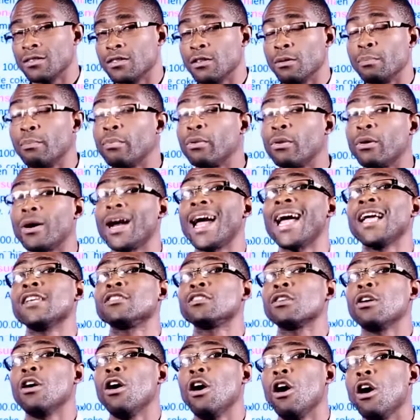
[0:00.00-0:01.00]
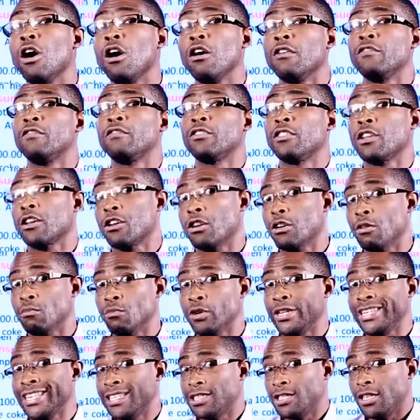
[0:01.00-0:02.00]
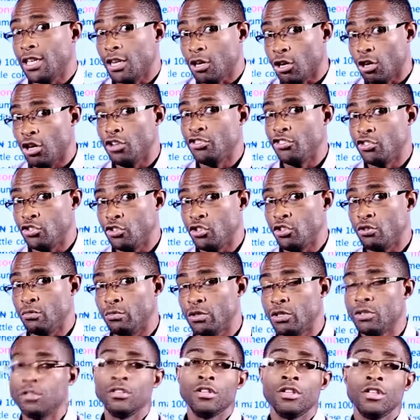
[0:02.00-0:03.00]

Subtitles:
the price of the commodity consumed.